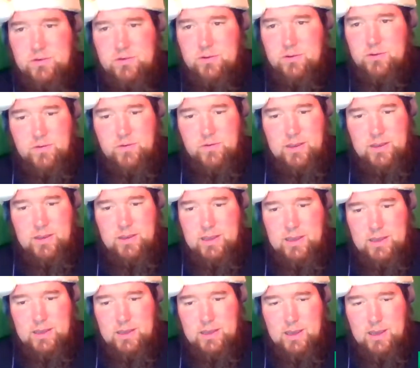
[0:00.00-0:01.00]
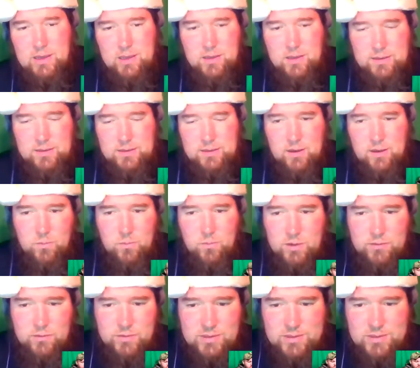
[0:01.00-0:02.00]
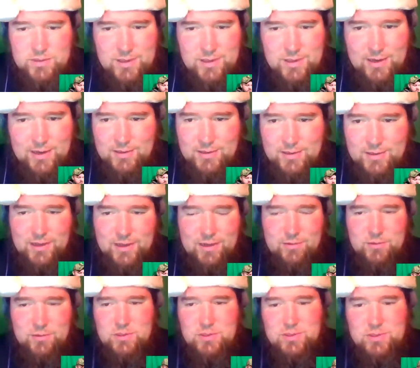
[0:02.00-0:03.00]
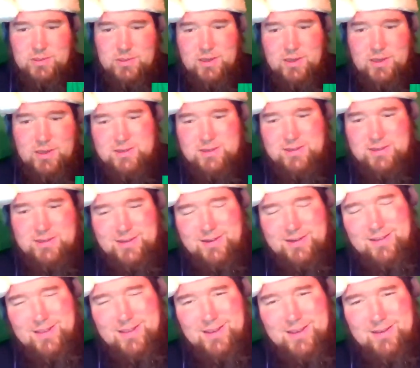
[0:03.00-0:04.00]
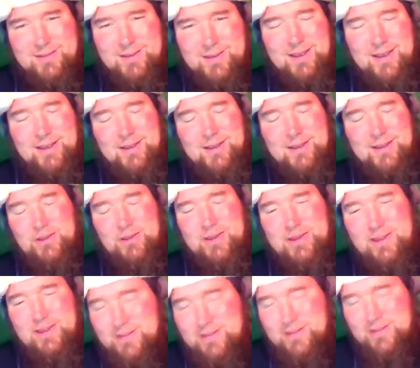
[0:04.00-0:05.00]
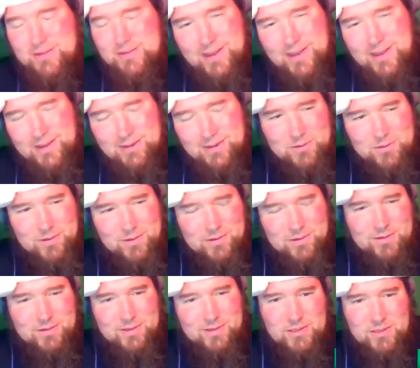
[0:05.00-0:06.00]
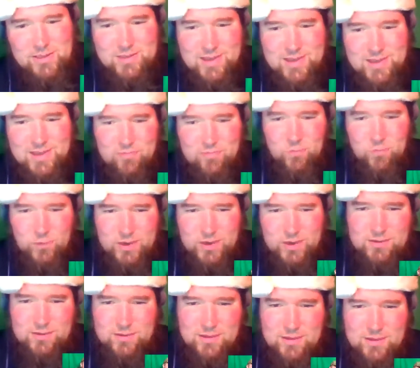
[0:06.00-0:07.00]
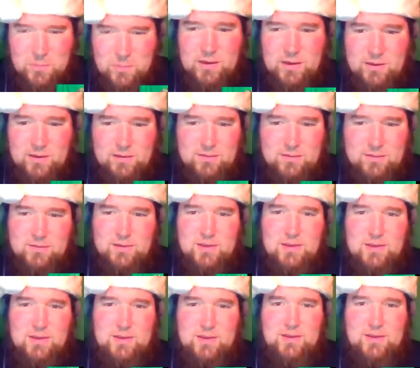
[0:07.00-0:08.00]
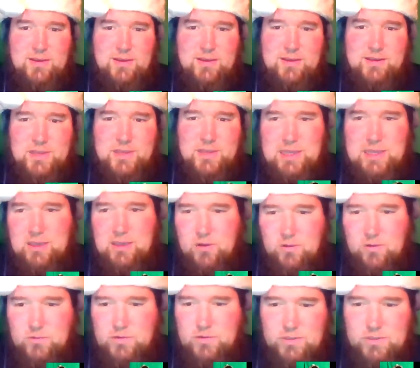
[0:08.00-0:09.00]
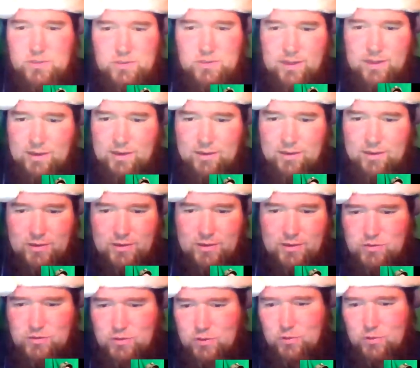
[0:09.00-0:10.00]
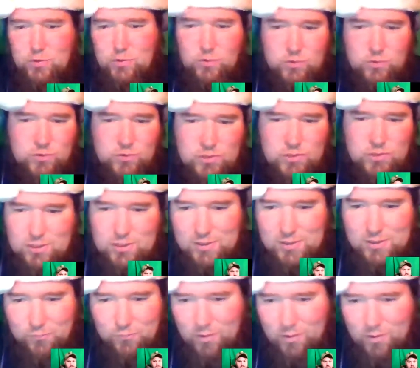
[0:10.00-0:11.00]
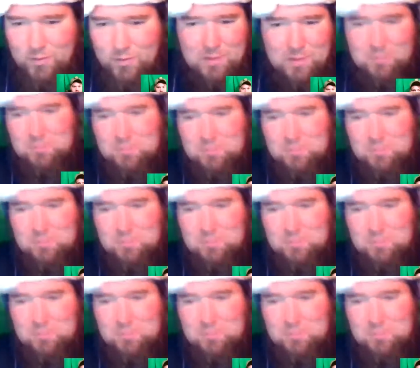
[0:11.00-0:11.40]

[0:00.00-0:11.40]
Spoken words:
finally I kind of clicked on one of his things, and I was just kind of sitting there like looking at this guy going, is this guy for real? I mean, his ego just like exudes from him,